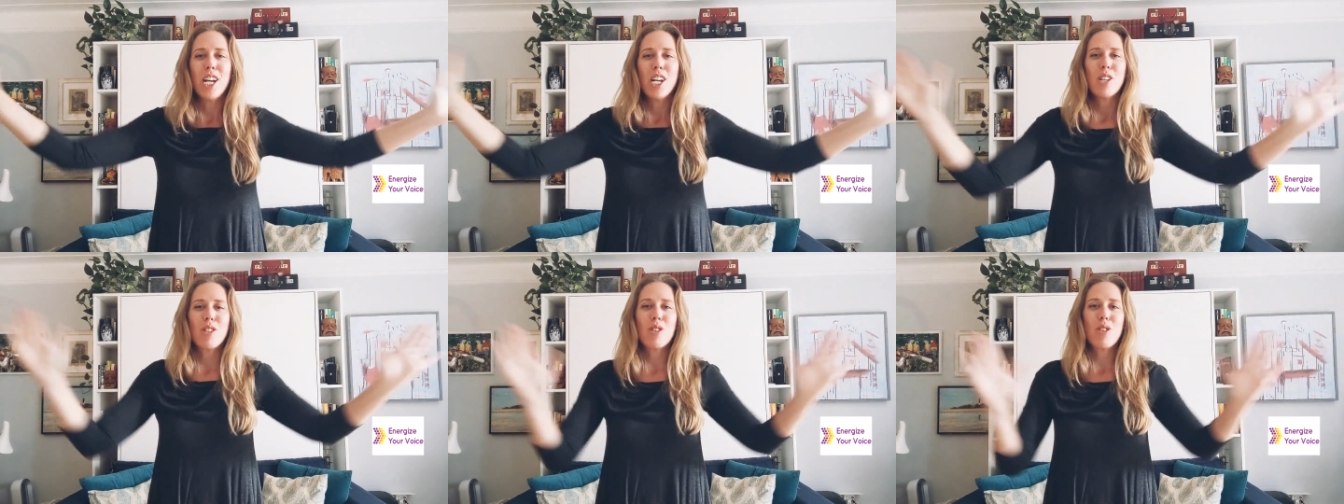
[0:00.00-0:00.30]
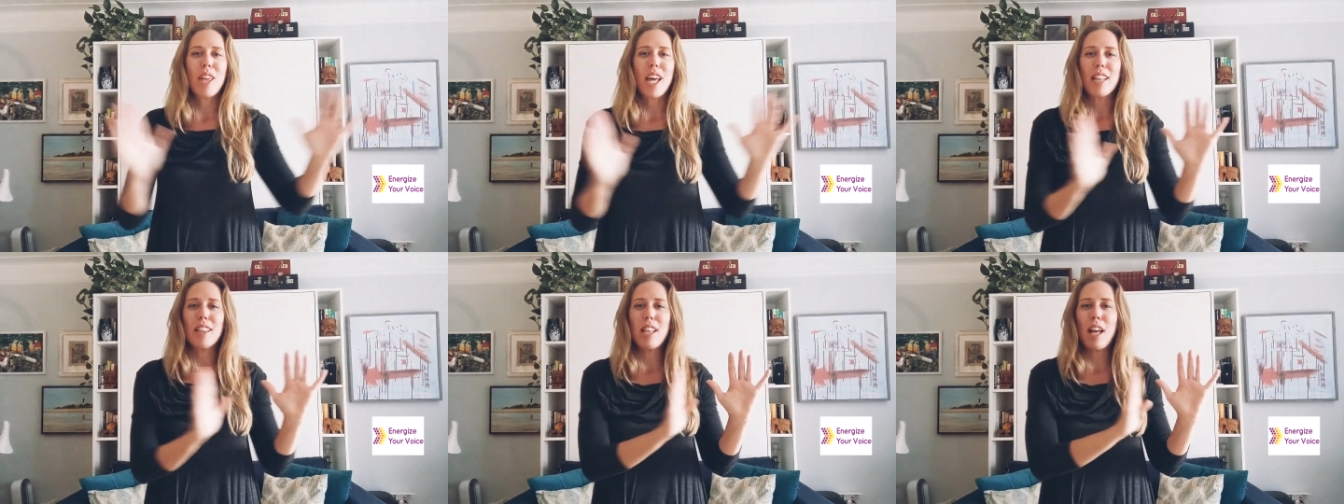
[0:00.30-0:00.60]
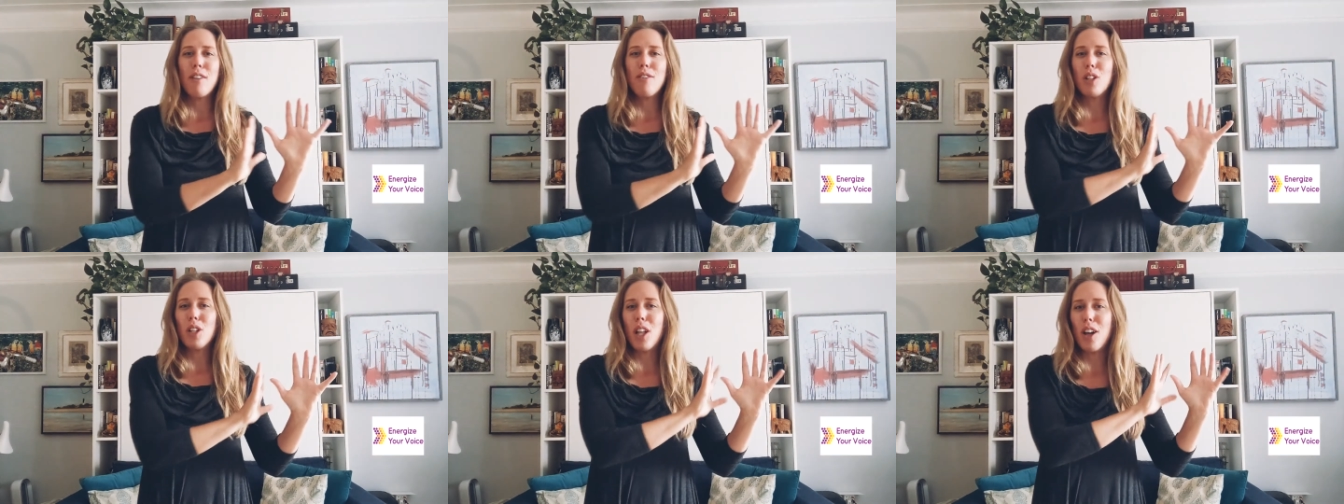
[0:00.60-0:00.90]
So that
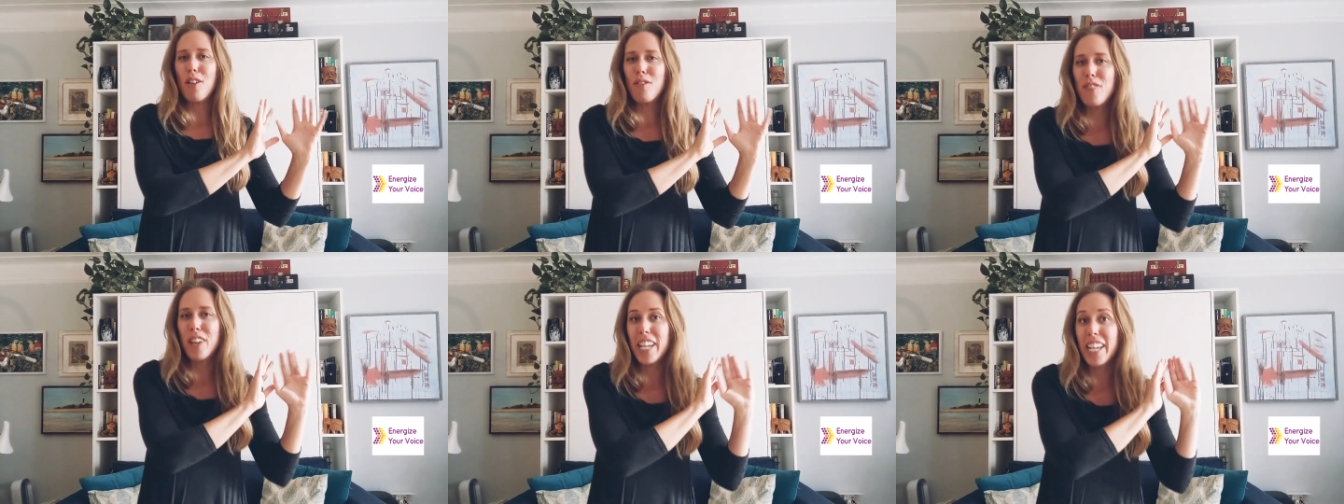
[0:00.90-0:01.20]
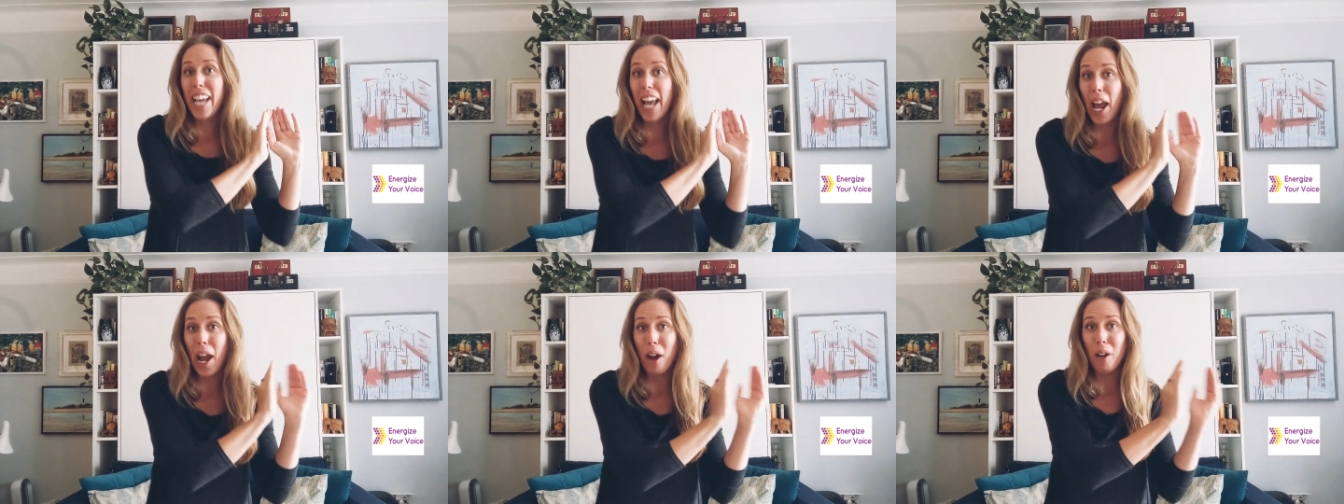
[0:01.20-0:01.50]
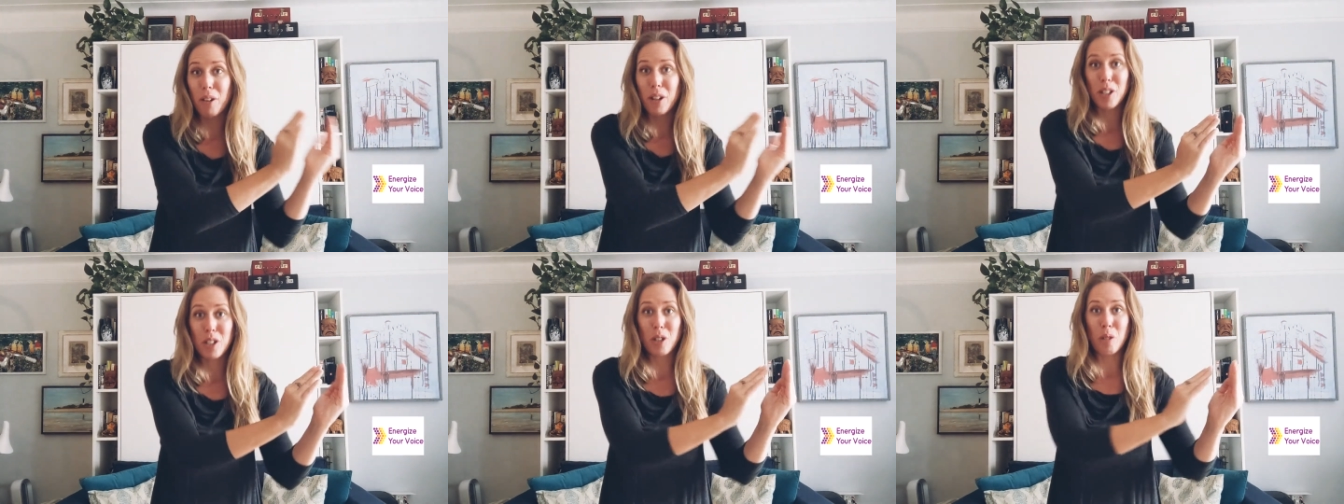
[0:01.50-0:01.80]
level of
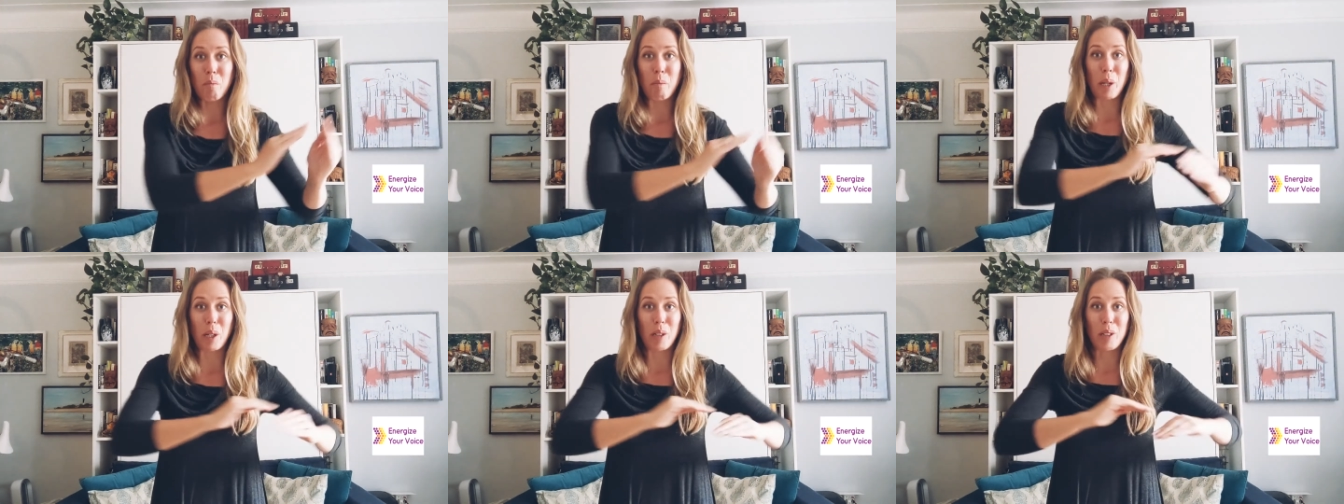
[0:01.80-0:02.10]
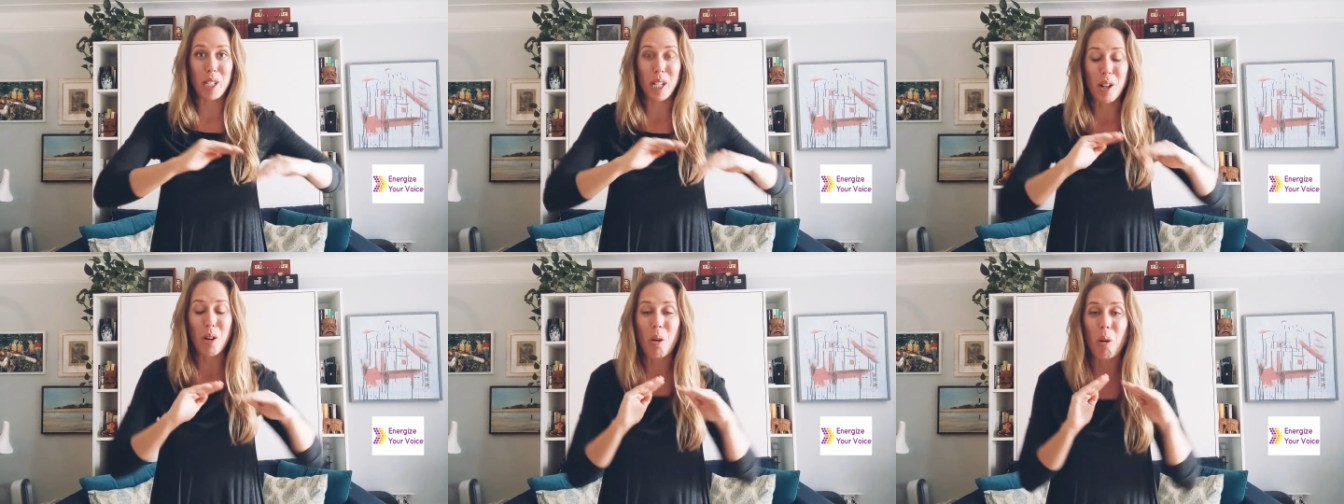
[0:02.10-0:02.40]
character building